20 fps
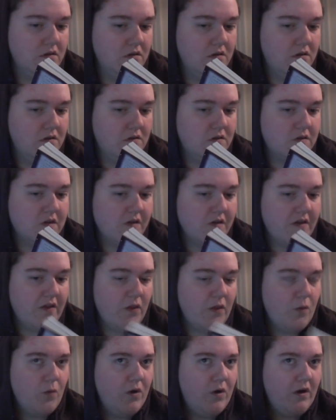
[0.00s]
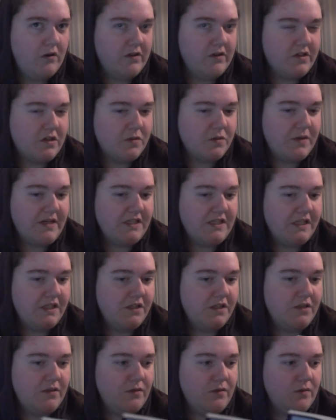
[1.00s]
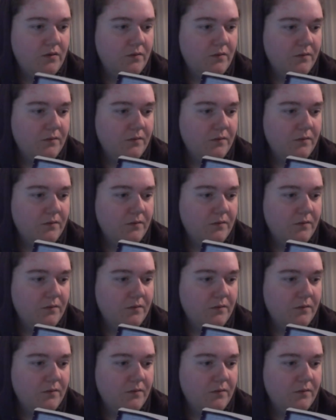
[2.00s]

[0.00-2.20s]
So then the World is 22.